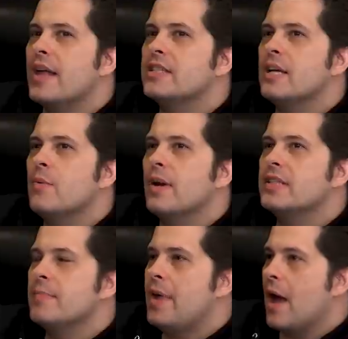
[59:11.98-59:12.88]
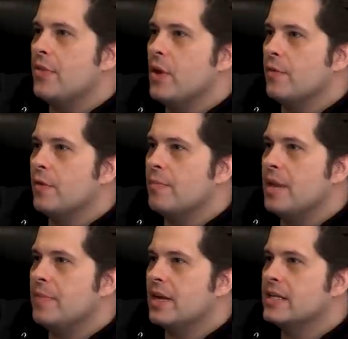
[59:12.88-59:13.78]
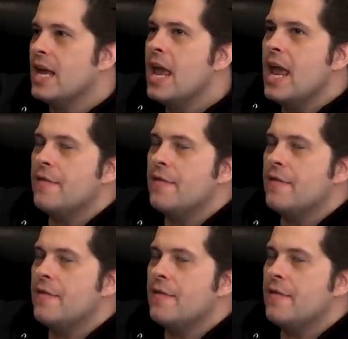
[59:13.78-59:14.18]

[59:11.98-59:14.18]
that's like what it's about, though, for me, because right.